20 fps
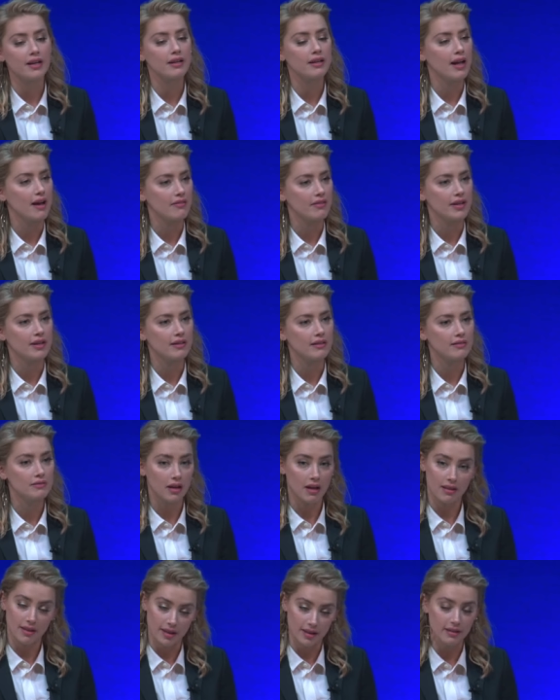And having
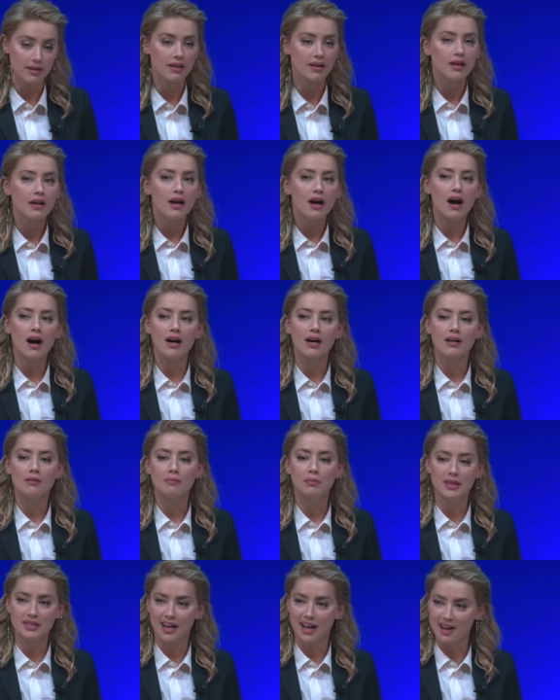nothing
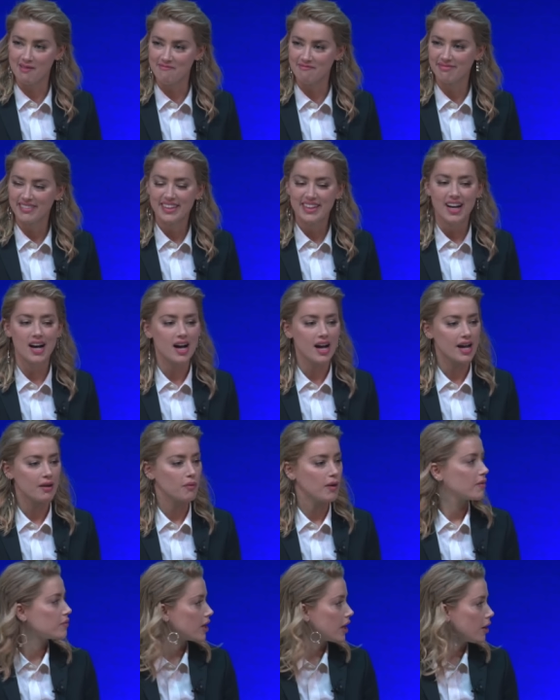but time, I
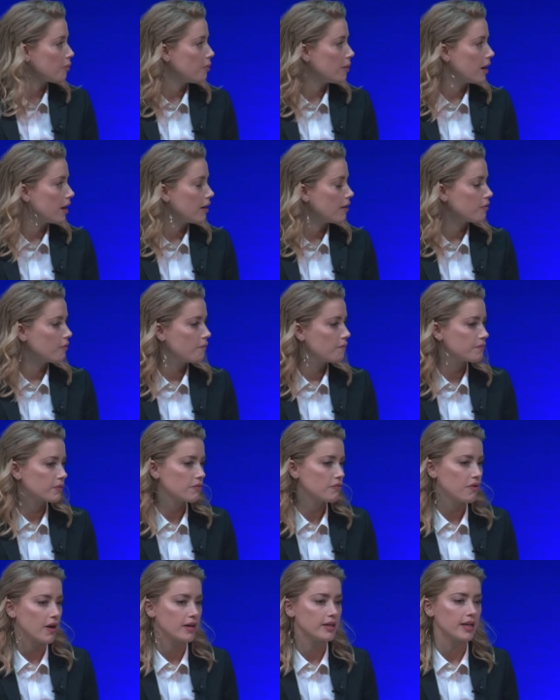wound up
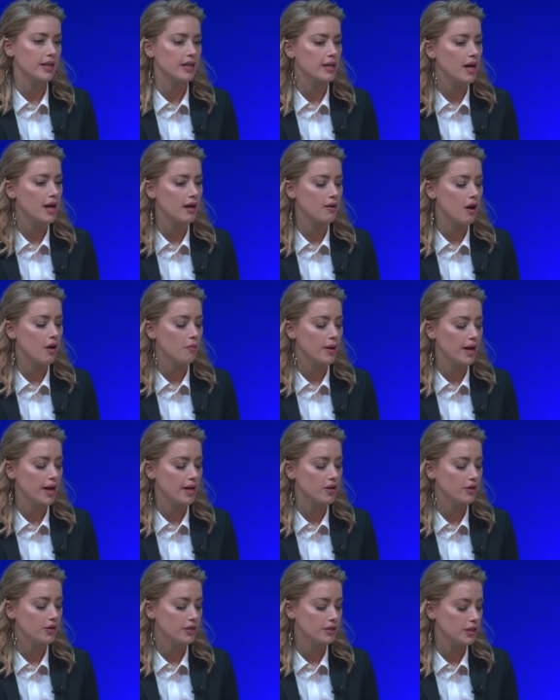finding a way I
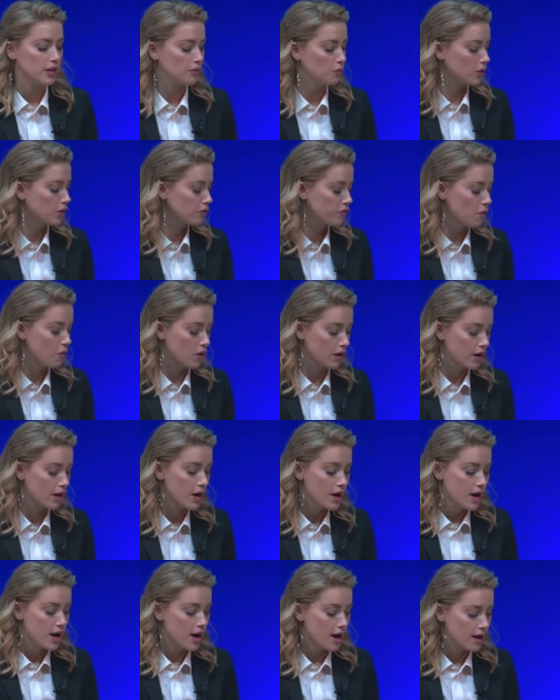could work for
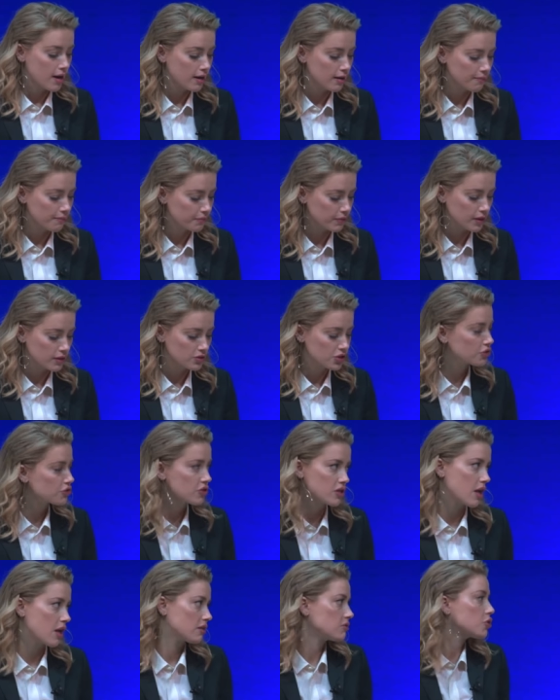
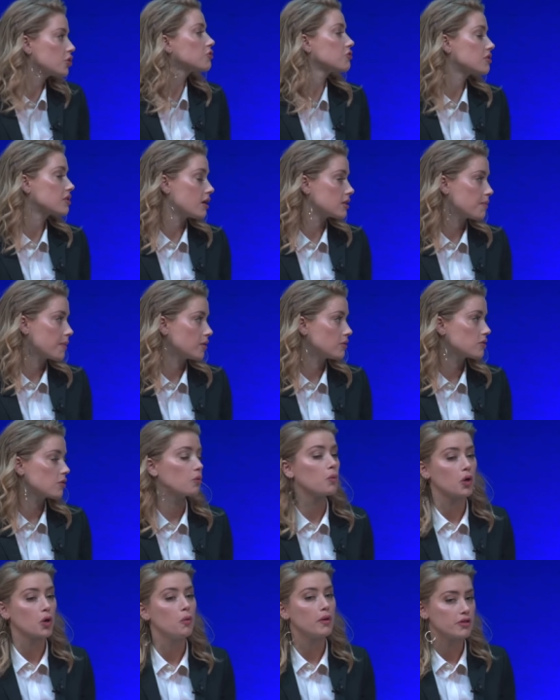children's hospitals, or
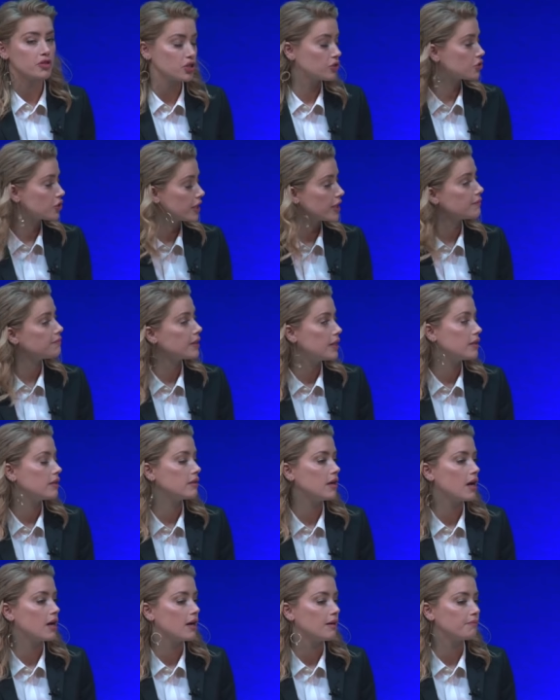work with children in
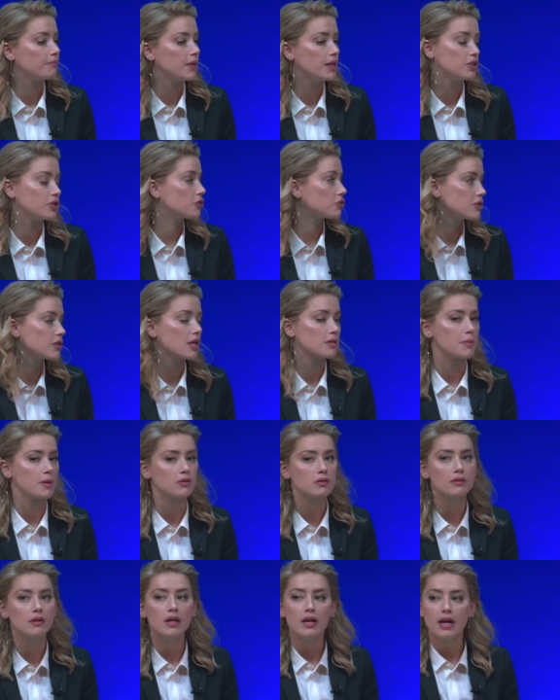children's
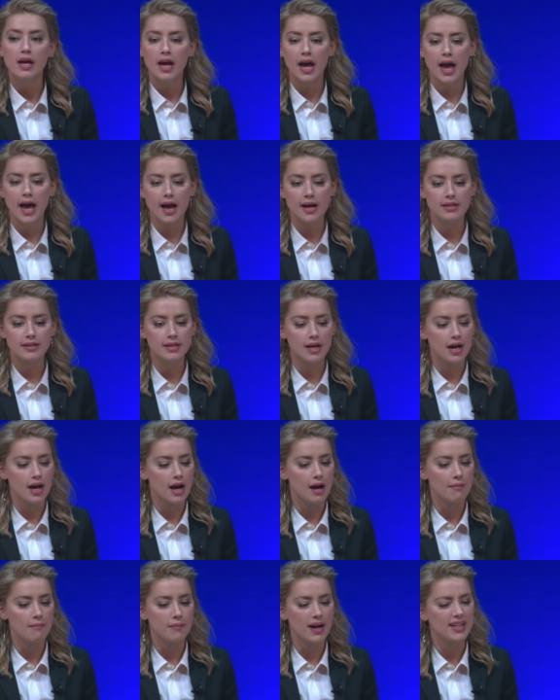hospitals. And
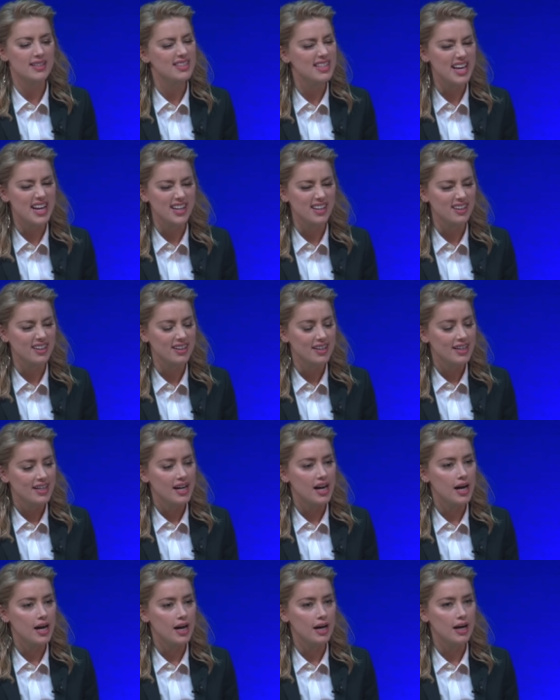I guess there,
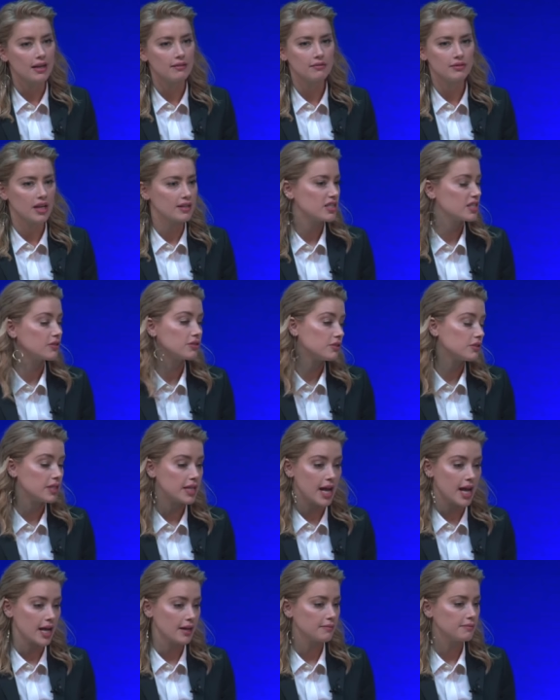I still do
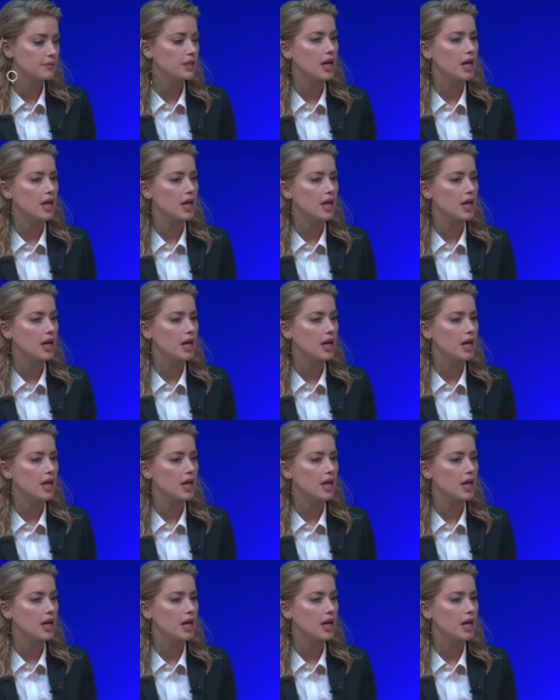today.